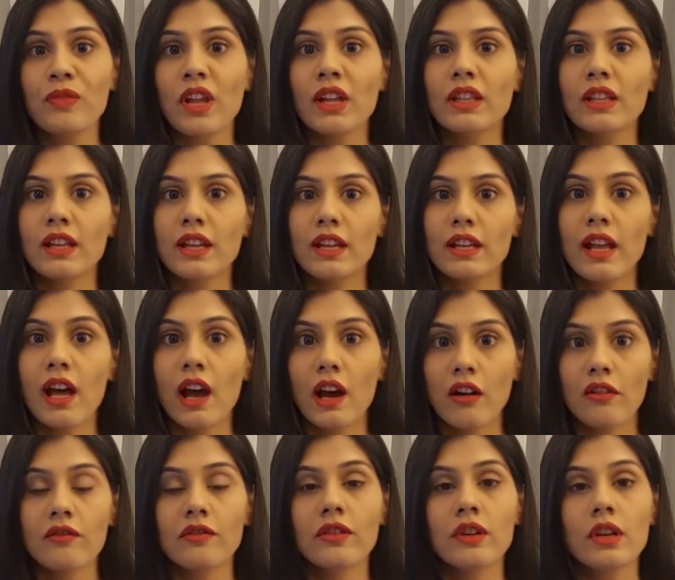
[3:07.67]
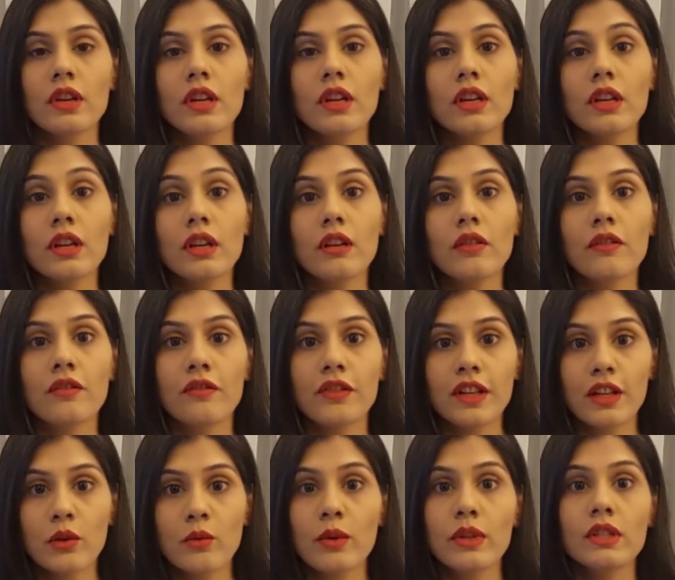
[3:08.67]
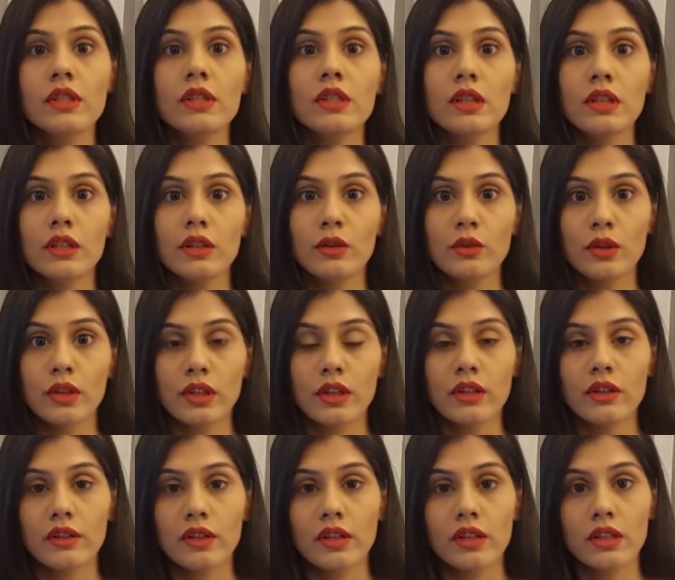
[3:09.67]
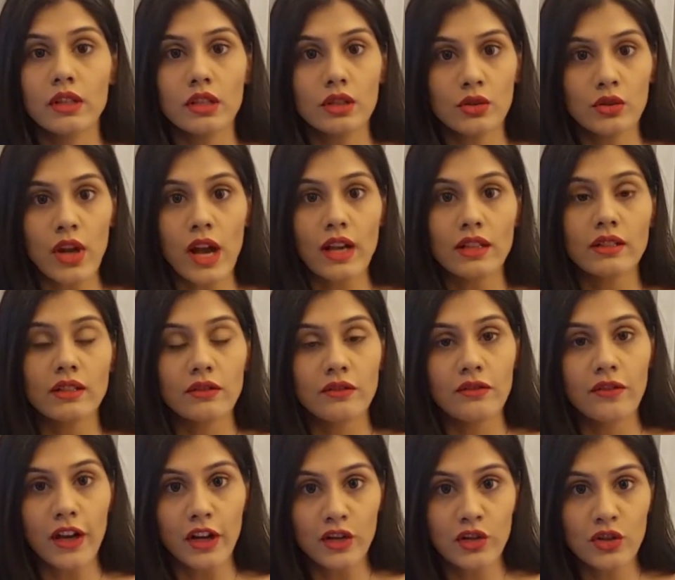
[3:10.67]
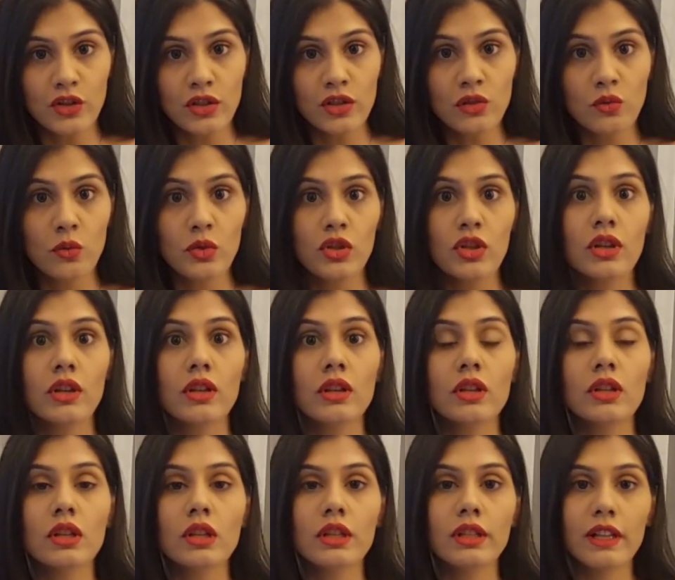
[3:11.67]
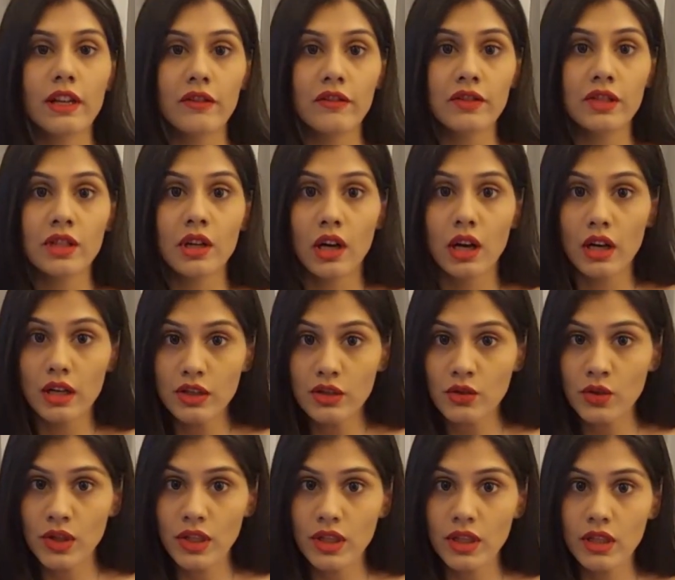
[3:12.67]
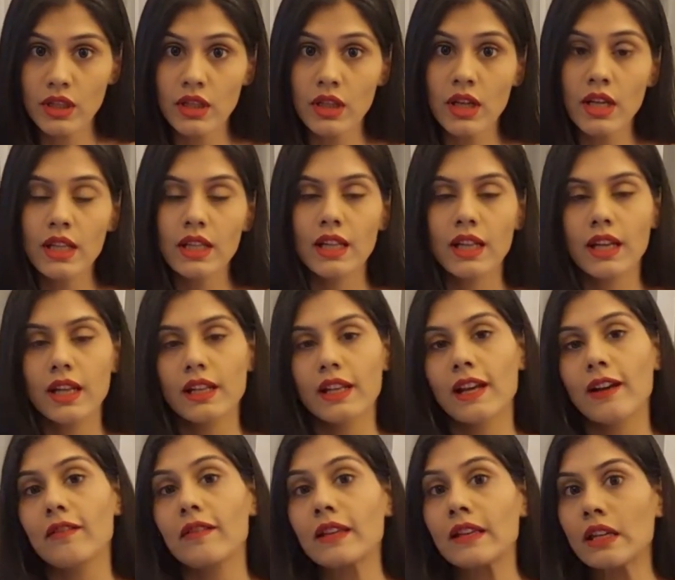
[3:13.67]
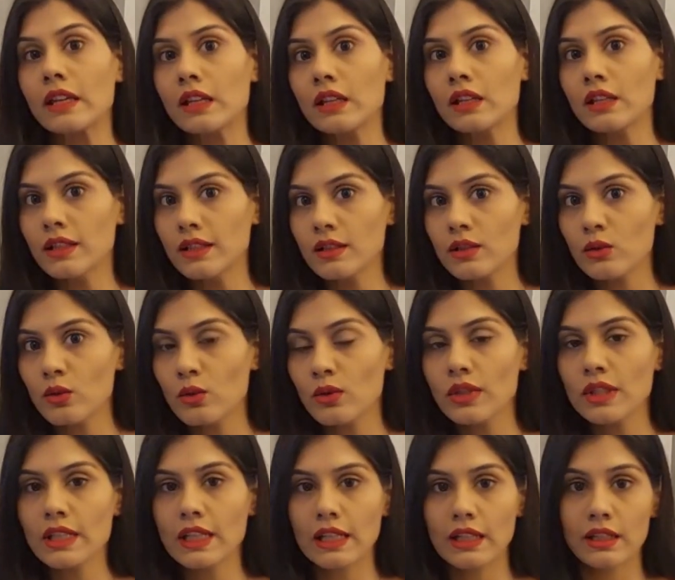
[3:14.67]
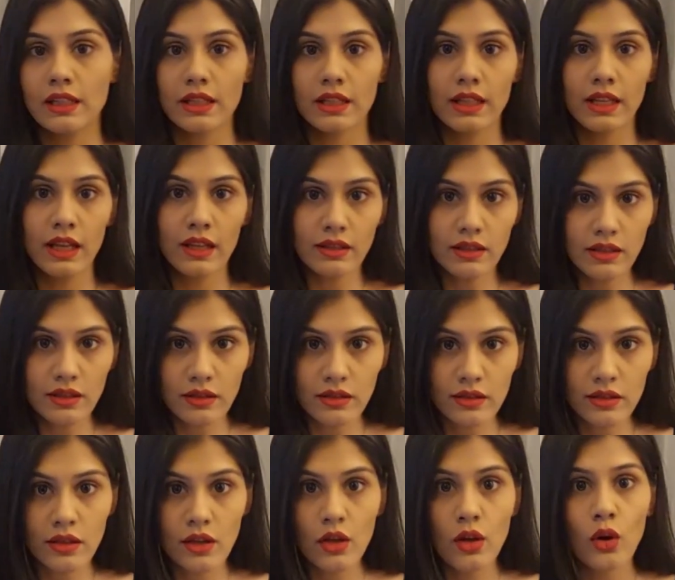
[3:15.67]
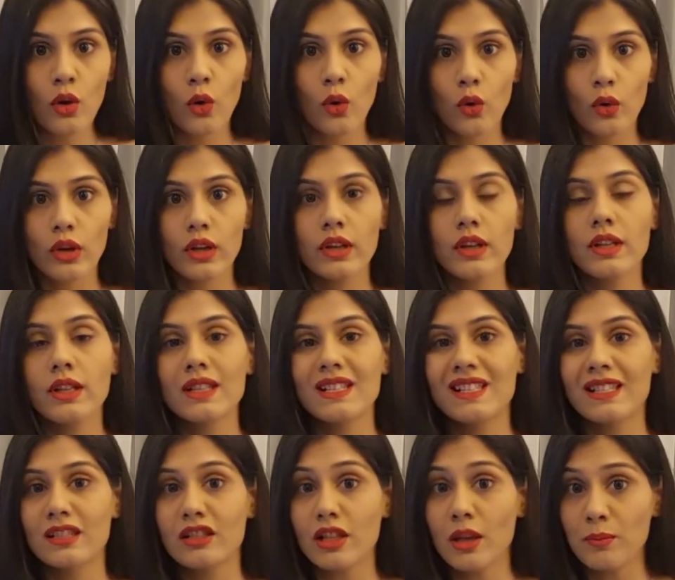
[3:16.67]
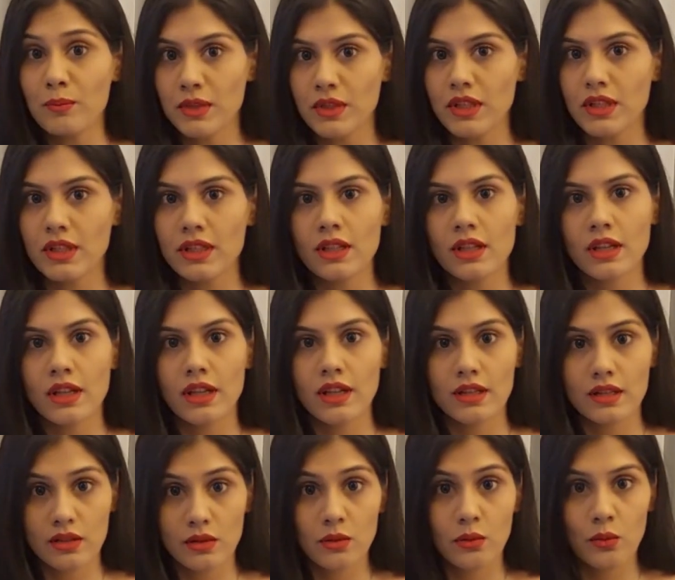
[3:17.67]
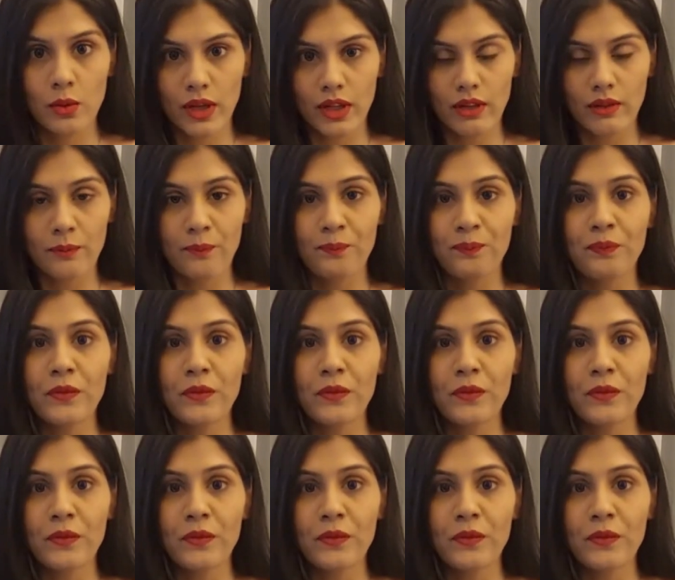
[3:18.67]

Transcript: They can have frequent urinary tract infections, which are left untreated. They can have kidney stones, kidney cancers, or sepsis as well.